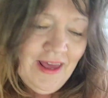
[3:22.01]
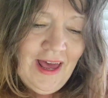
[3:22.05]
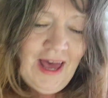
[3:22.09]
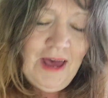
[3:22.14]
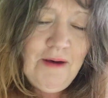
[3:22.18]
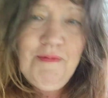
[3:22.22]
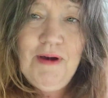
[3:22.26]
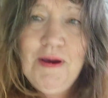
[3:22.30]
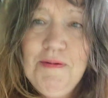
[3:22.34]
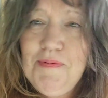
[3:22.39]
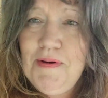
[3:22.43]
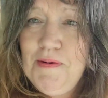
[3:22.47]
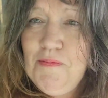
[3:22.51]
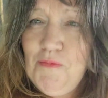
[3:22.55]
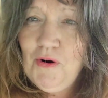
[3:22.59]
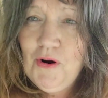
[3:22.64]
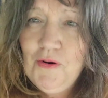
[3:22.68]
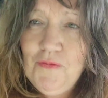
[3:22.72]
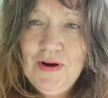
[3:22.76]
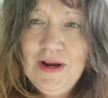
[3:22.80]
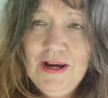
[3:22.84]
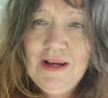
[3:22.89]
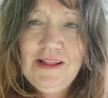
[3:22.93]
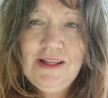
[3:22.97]
I might be more
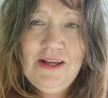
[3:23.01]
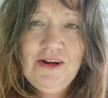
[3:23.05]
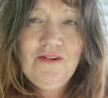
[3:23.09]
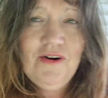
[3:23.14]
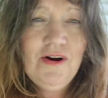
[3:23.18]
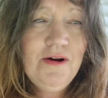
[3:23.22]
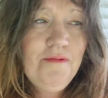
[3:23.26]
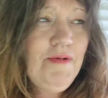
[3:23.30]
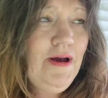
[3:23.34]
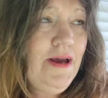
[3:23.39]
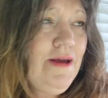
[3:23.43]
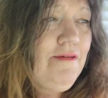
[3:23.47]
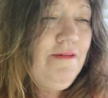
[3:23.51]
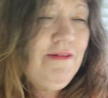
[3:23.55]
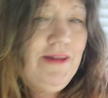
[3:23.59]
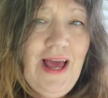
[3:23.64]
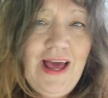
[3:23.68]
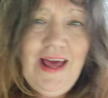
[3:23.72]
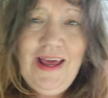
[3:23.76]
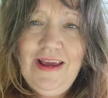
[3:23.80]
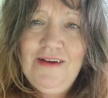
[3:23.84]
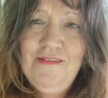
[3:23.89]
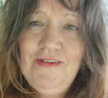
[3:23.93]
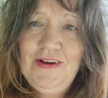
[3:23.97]
wrinkly or I might
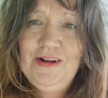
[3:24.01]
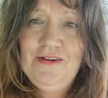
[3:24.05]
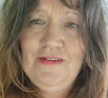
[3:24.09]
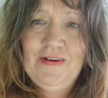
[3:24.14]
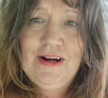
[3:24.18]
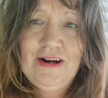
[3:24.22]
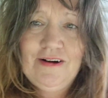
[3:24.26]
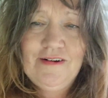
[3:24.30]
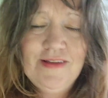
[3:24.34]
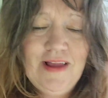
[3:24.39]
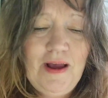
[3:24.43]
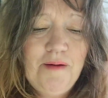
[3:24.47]
not have any wrinkles.